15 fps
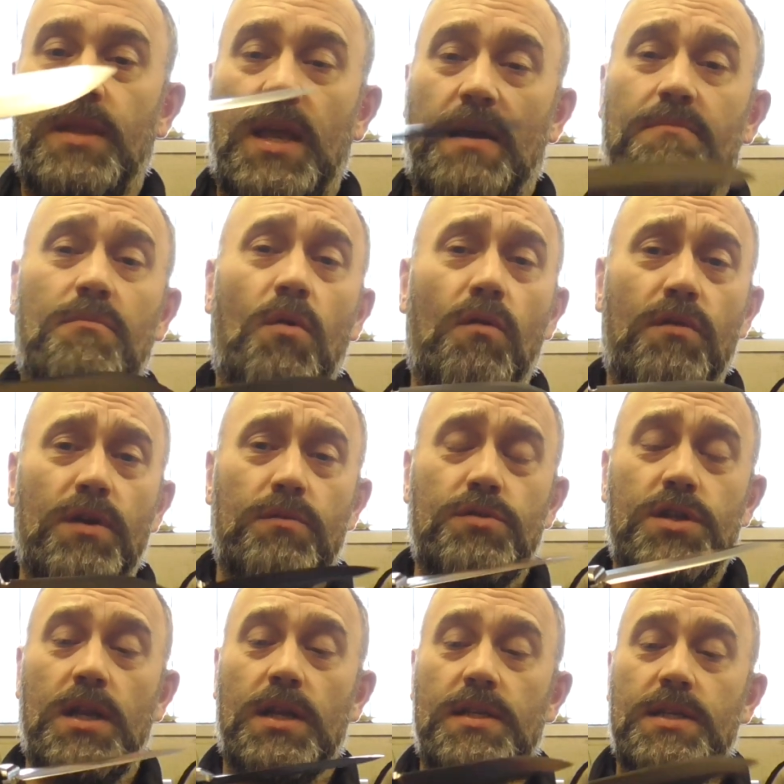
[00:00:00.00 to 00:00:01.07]
Yeah, more of a
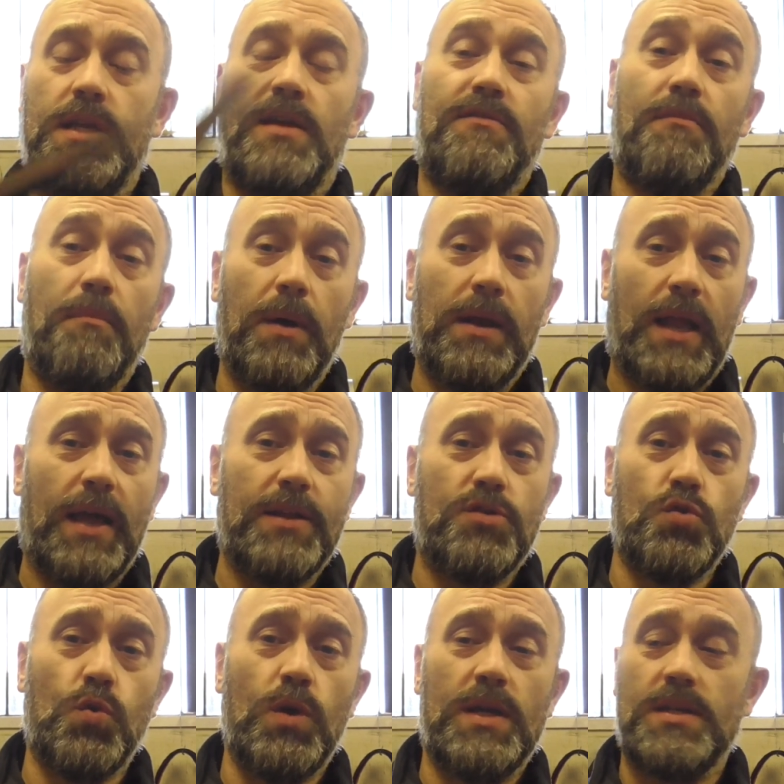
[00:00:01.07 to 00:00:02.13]
utility knife. But I
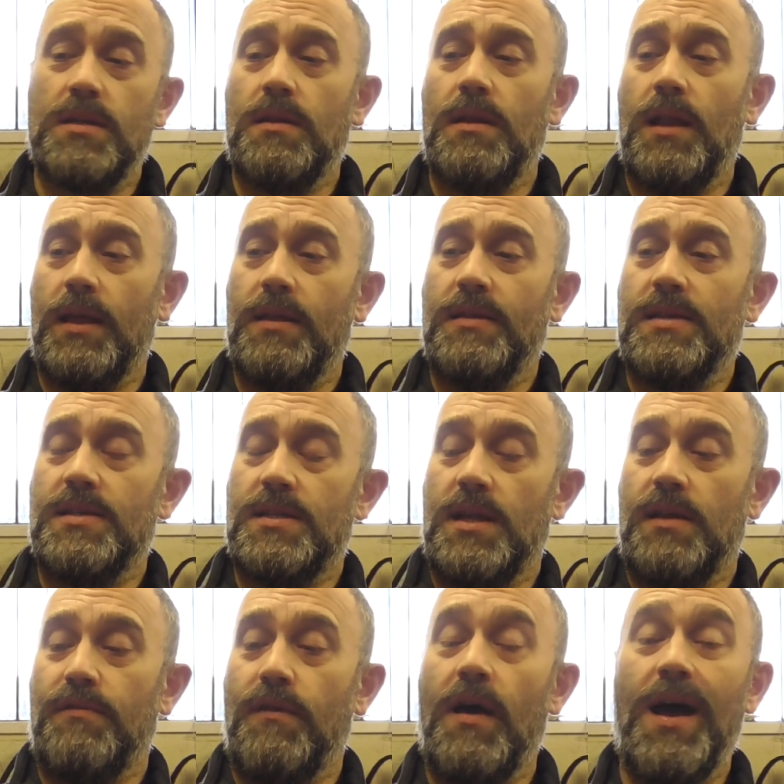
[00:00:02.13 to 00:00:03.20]
do like this
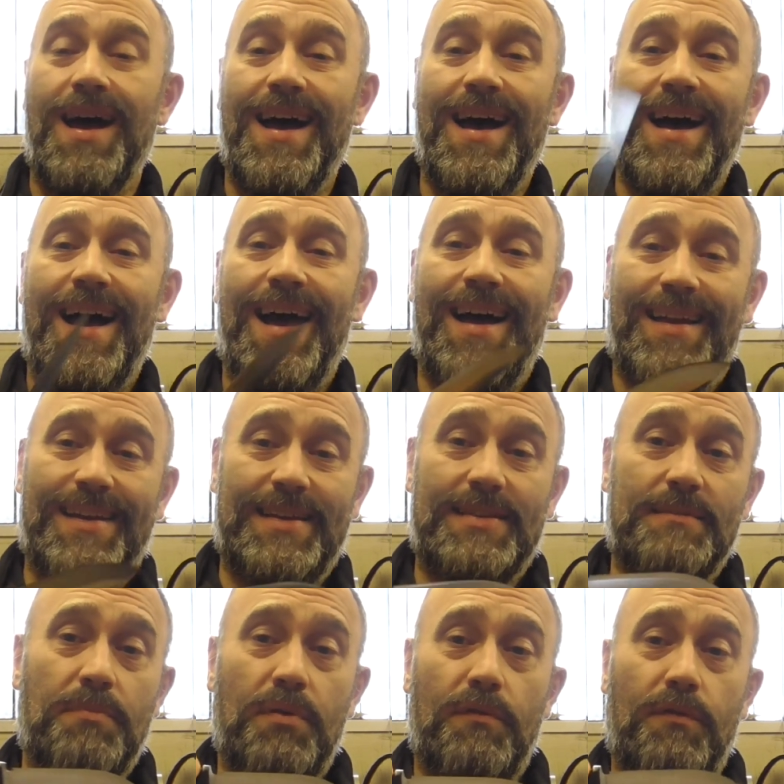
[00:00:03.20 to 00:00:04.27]
knife and
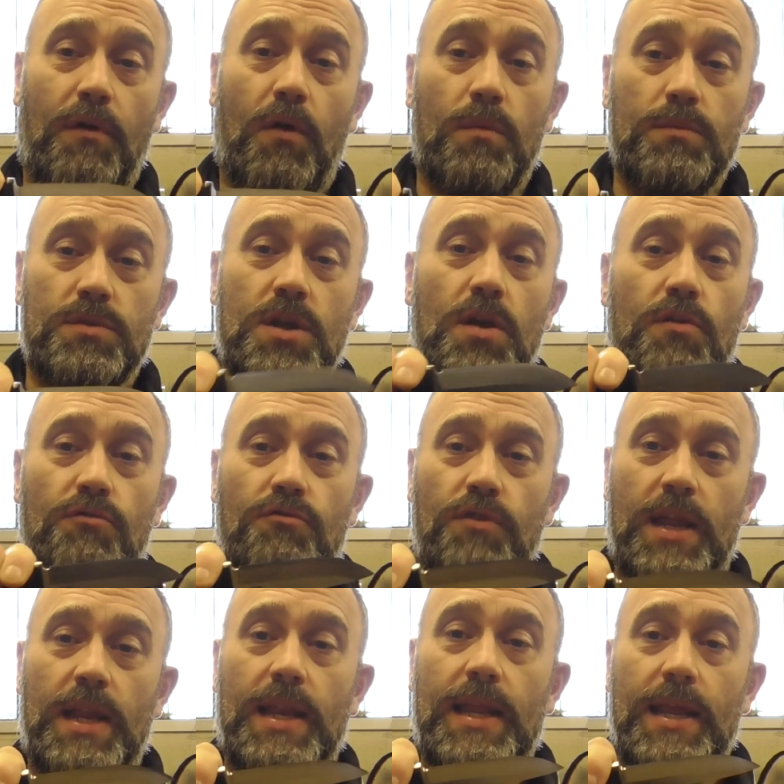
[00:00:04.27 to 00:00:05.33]
it performs
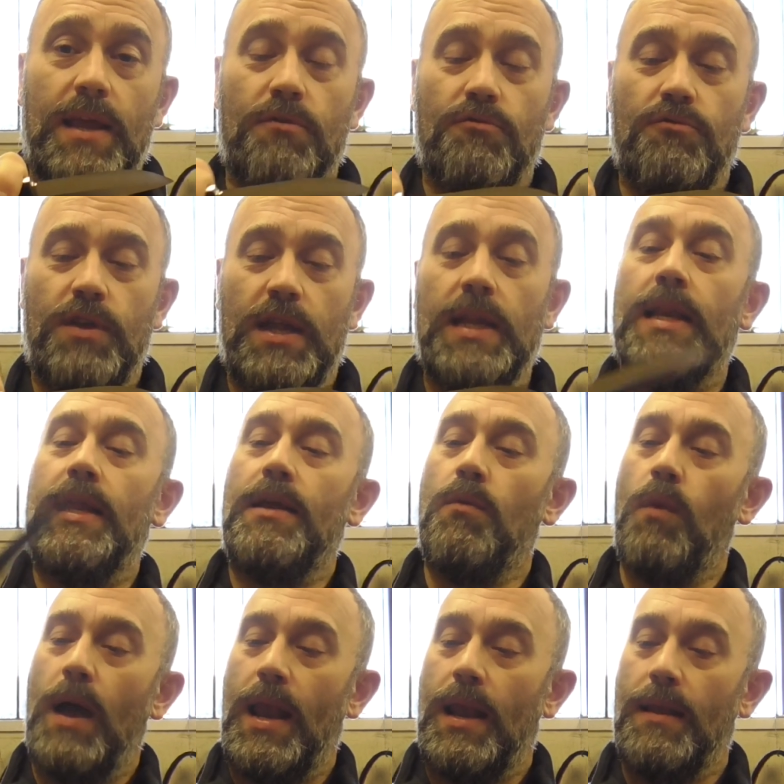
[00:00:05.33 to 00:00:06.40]
really, really
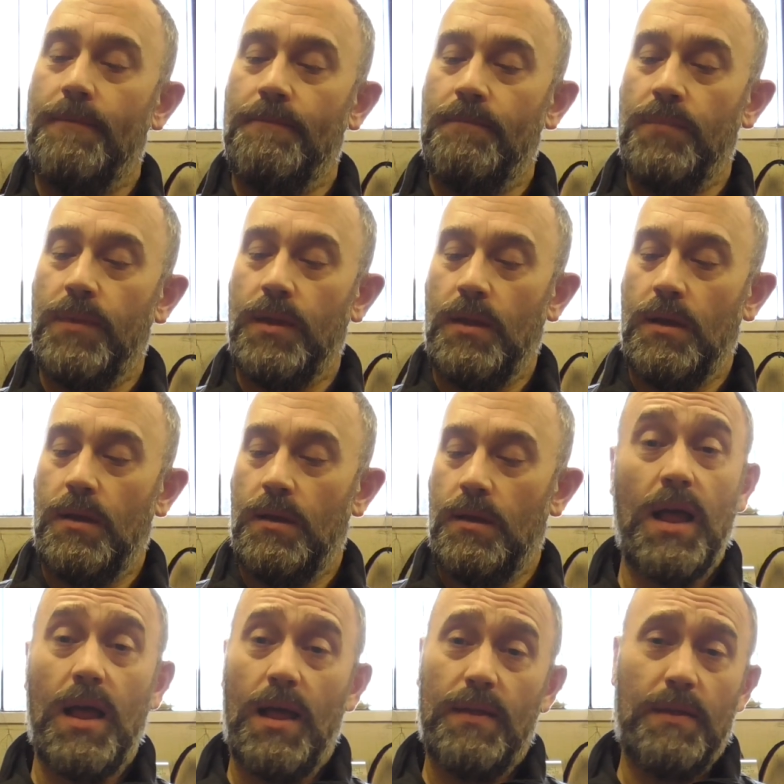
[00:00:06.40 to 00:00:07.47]
well.
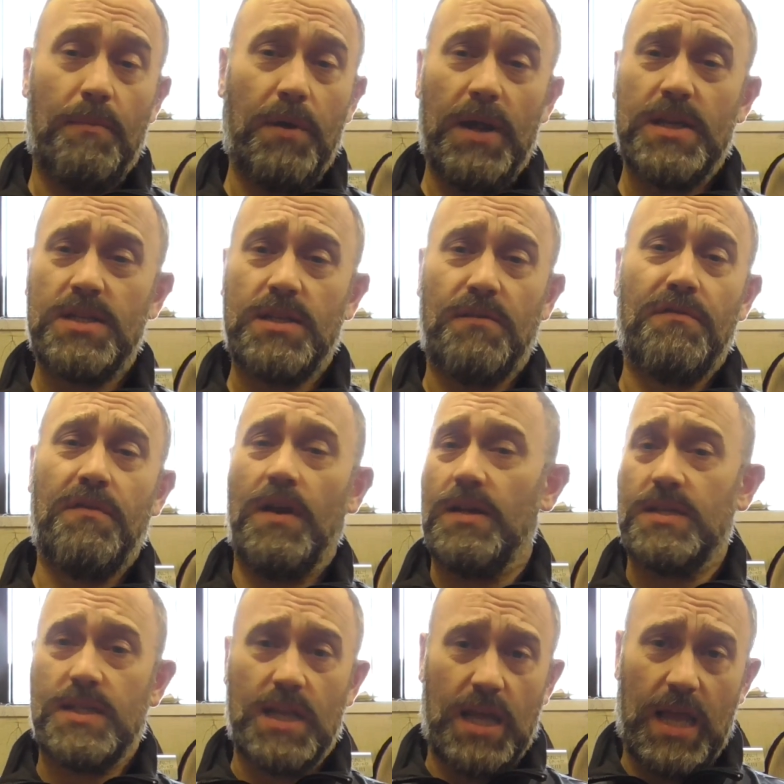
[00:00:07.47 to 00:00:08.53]
The price
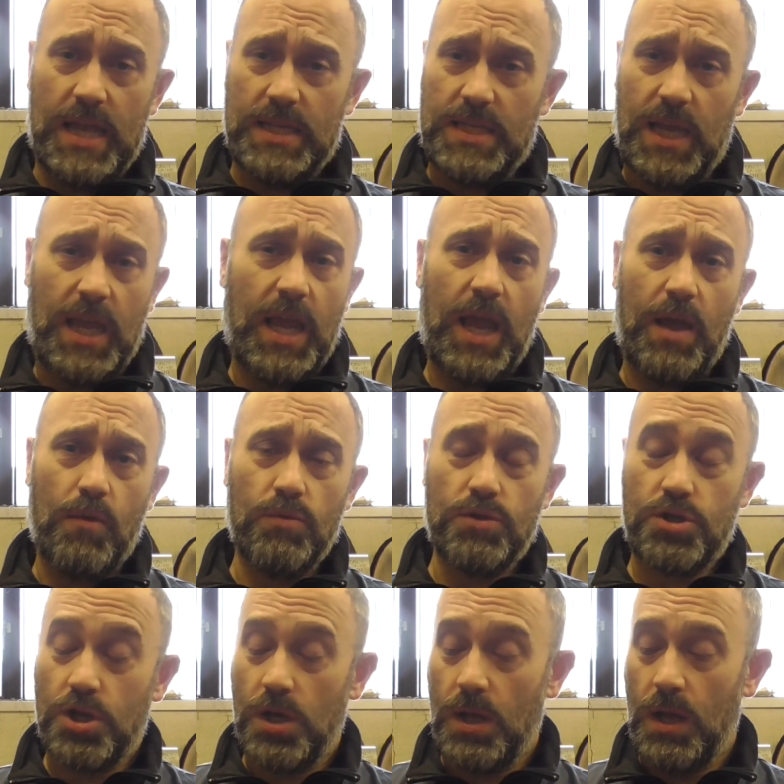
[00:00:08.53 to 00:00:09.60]
difference is
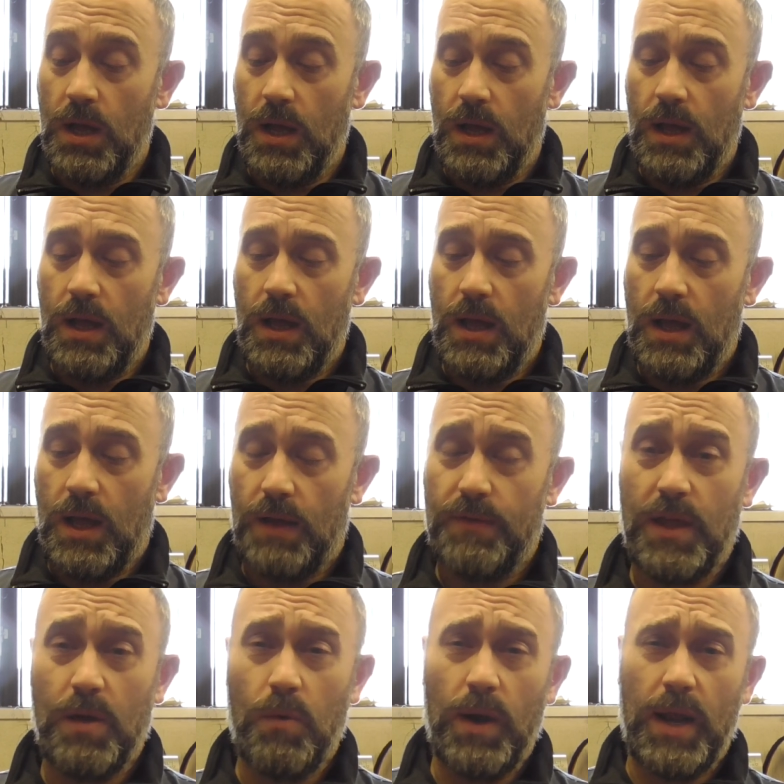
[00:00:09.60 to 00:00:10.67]
huge. I
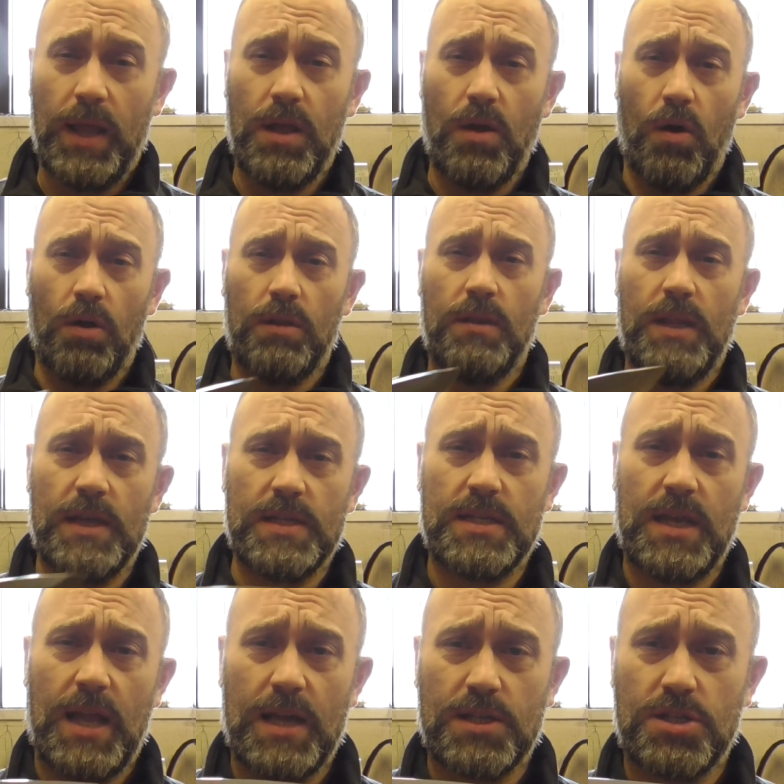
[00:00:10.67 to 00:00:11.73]
think when I got
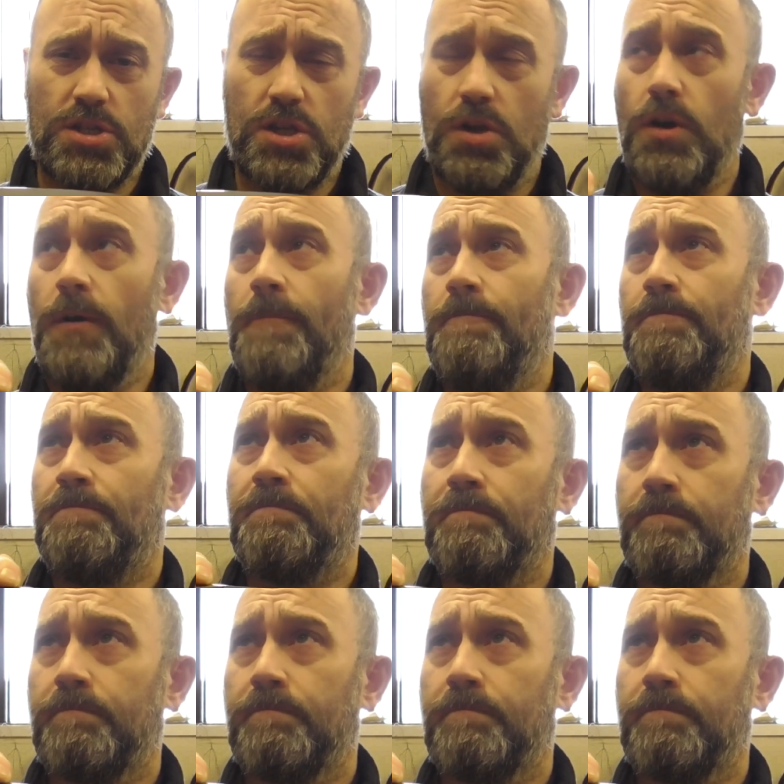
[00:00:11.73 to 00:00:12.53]
this last year